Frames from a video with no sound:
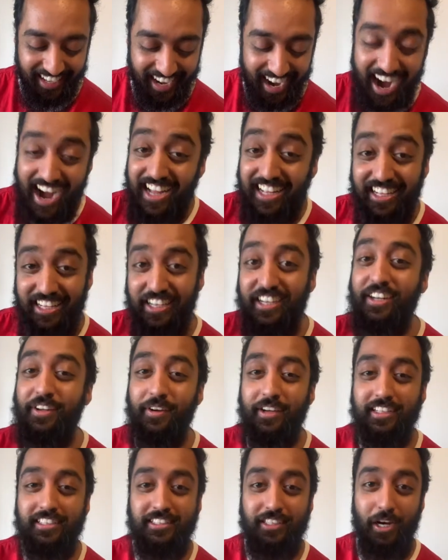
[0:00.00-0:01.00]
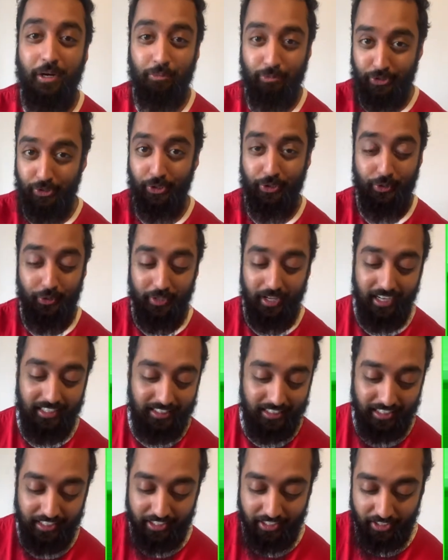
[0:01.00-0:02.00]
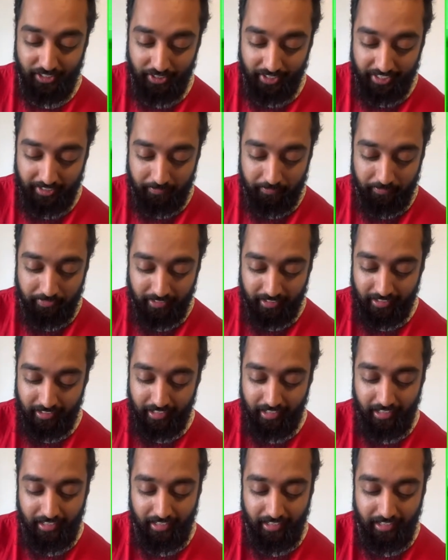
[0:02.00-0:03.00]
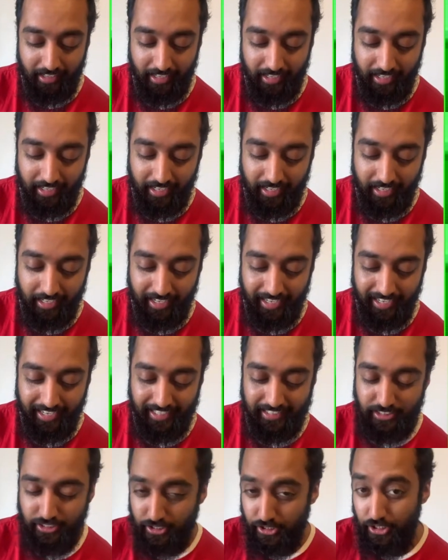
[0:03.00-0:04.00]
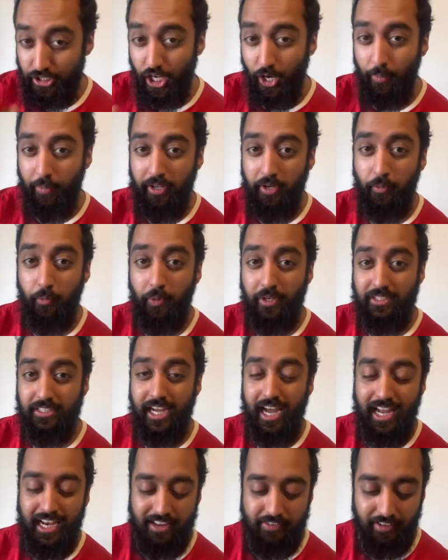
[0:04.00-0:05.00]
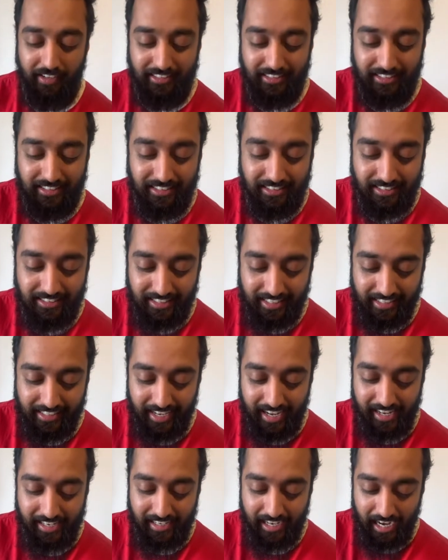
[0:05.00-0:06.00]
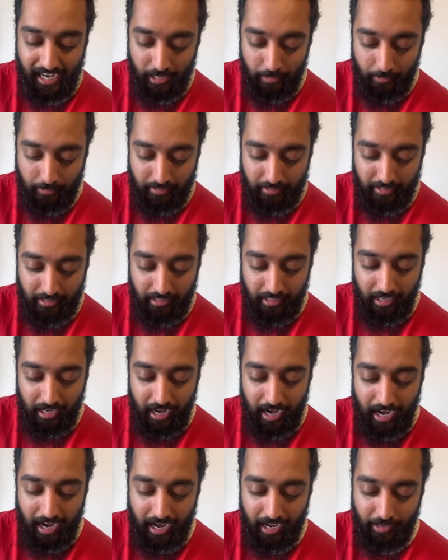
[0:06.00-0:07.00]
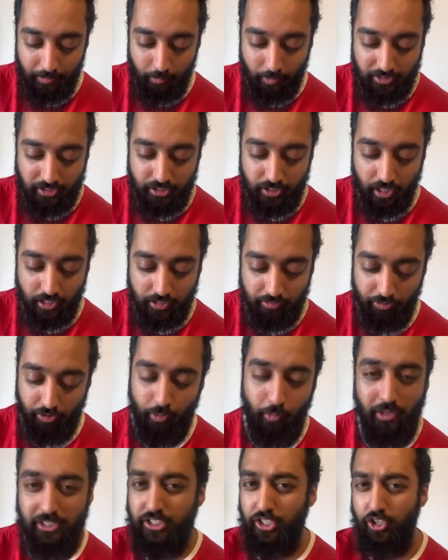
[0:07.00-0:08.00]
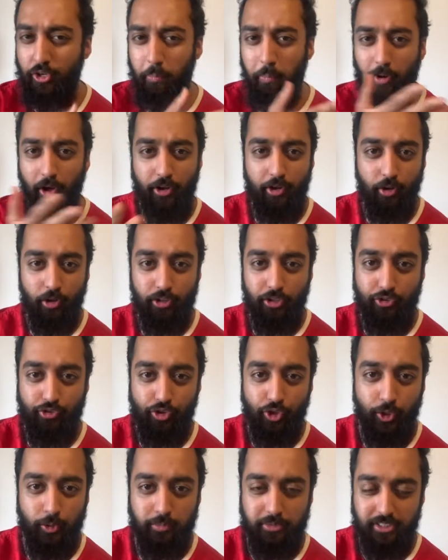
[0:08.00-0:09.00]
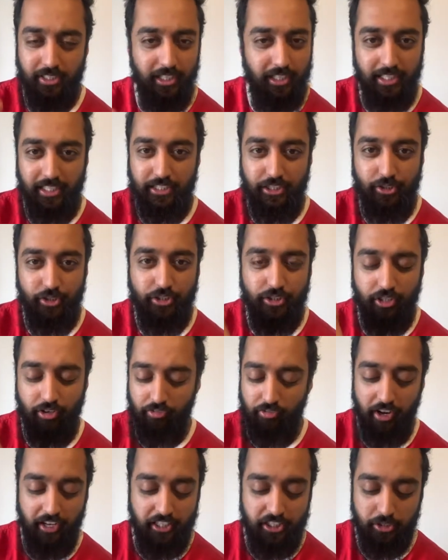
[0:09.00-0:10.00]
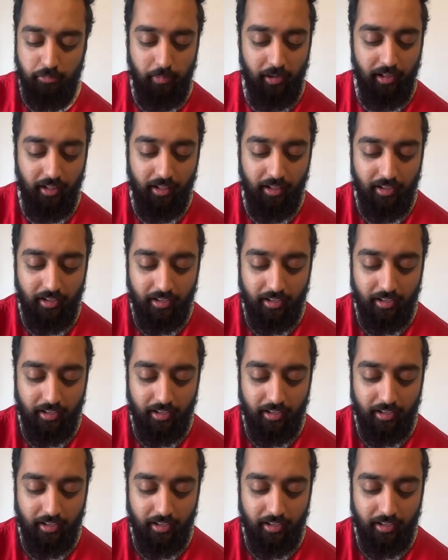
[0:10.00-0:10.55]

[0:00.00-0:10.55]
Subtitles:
I can do it, so I'm sure you guys can do it. It's just knowing which air defenses to take out. And once you got the funnel, once you've deployed all the troops, it's just a rage spell.